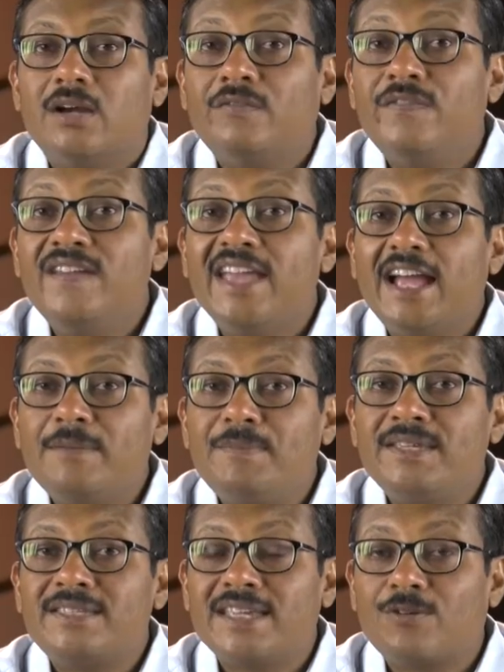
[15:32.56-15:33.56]
VIP
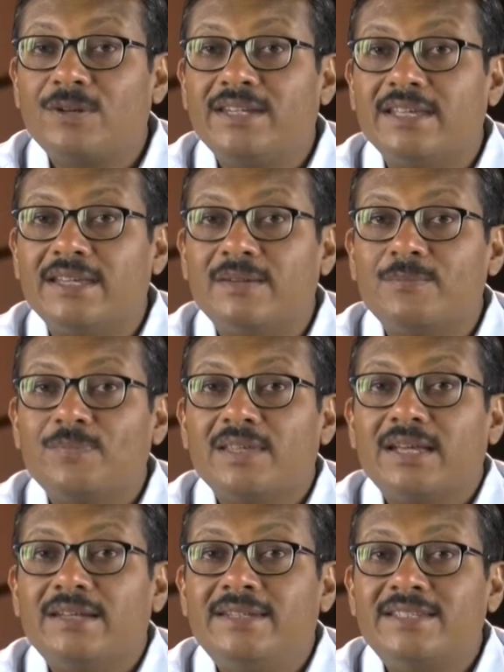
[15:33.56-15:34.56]
security,
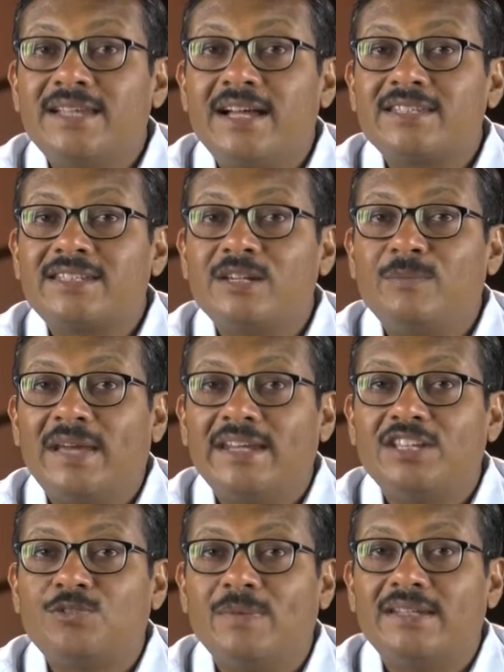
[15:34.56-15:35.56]
disaster
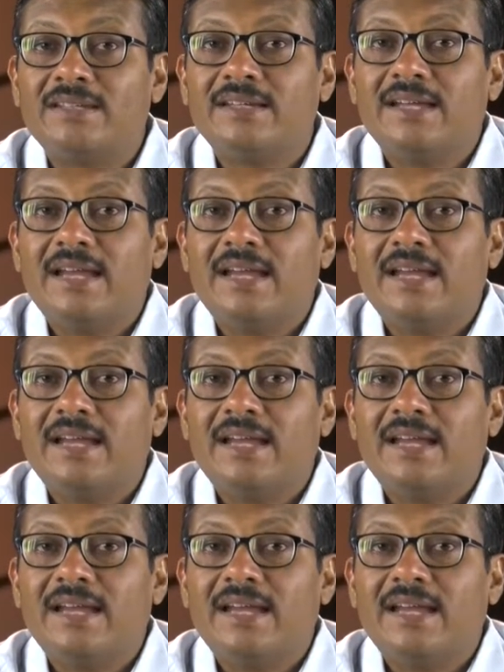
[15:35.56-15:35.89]
management,